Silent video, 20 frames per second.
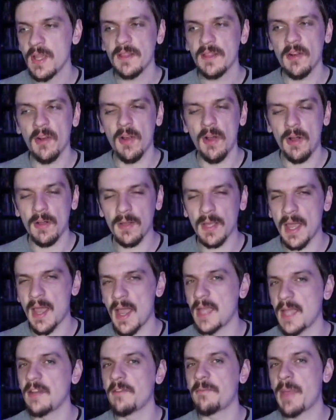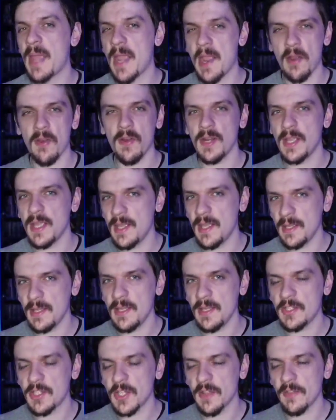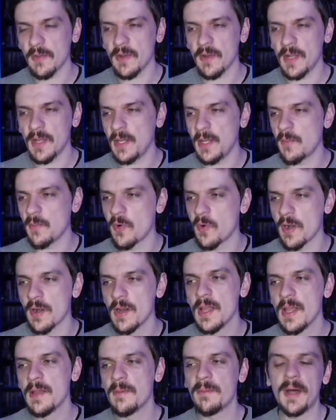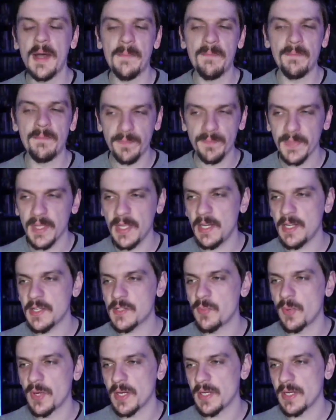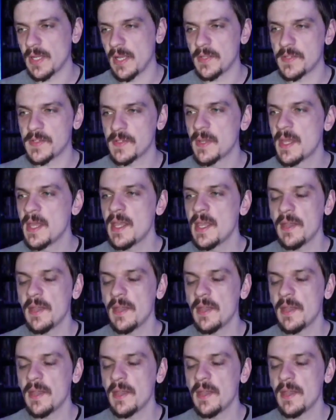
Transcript: they're all kind of parodying each other anymore, but it is what it is.